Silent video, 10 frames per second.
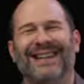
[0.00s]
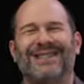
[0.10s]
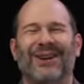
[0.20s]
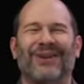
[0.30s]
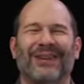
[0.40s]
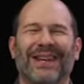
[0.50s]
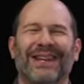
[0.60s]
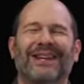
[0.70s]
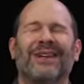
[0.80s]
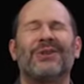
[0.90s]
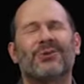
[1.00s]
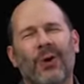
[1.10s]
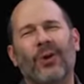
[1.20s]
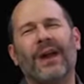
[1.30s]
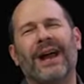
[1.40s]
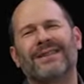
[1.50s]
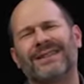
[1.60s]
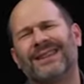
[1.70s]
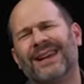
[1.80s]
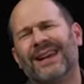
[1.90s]
So control as
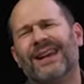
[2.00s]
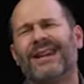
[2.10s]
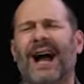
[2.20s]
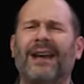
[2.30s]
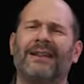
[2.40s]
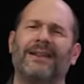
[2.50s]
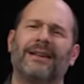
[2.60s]
in not